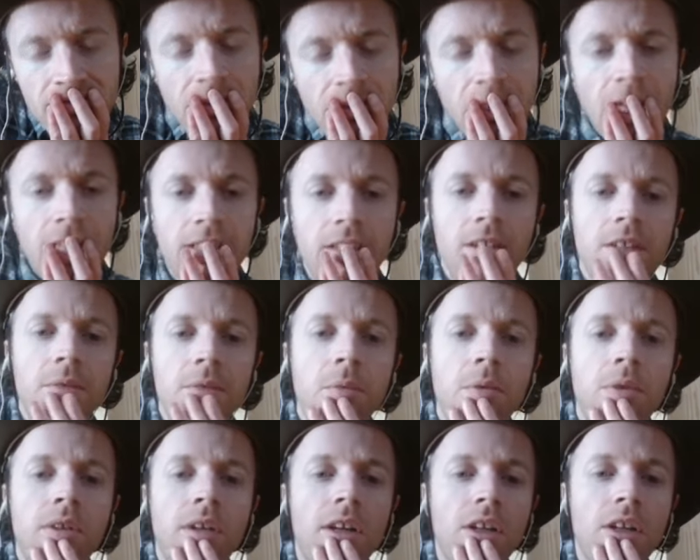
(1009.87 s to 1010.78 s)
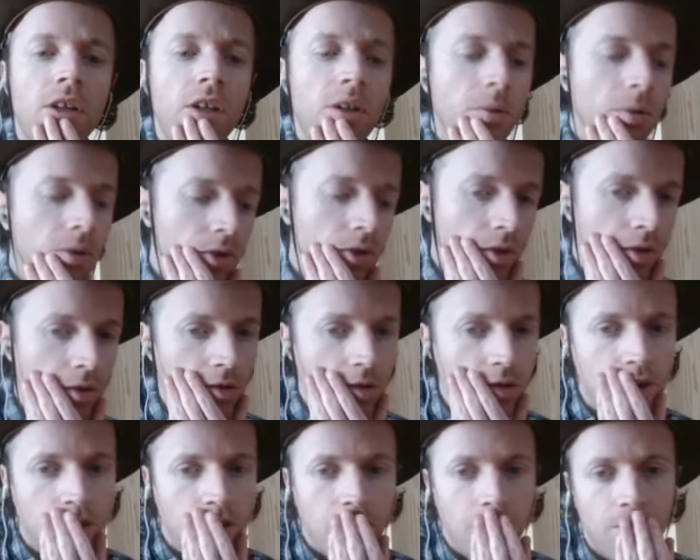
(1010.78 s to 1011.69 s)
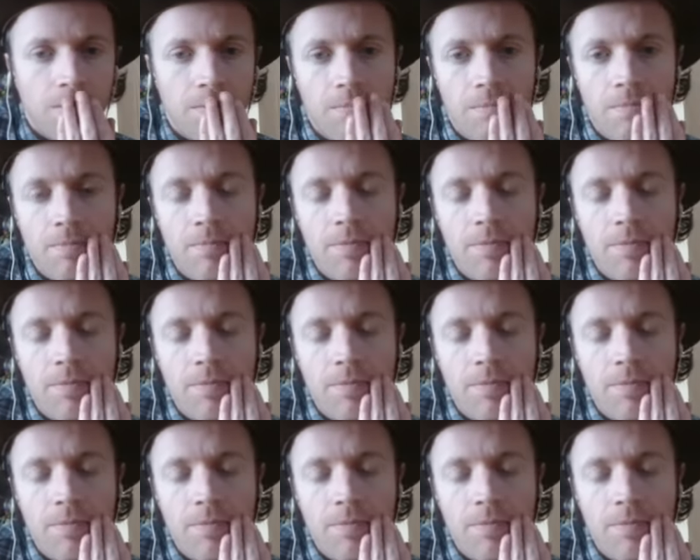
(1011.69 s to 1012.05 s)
I thought he was kind of coming through to